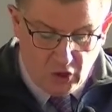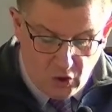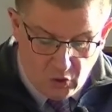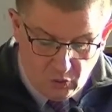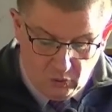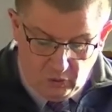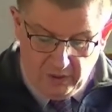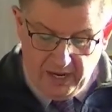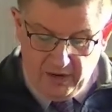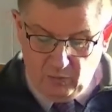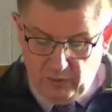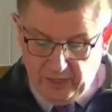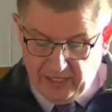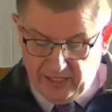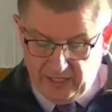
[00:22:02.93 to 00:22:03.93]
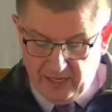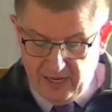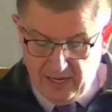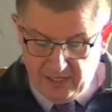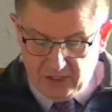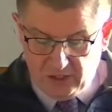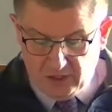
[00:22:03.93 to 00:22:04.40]
cold and wheat,
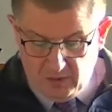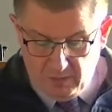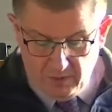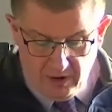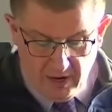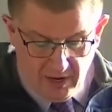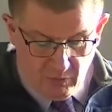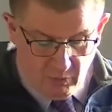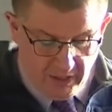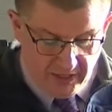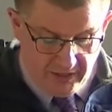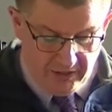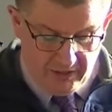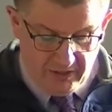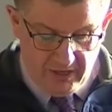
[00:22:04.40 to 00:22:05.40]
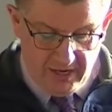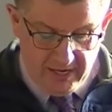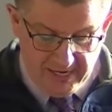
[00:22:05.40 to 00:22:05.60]
summer and winter,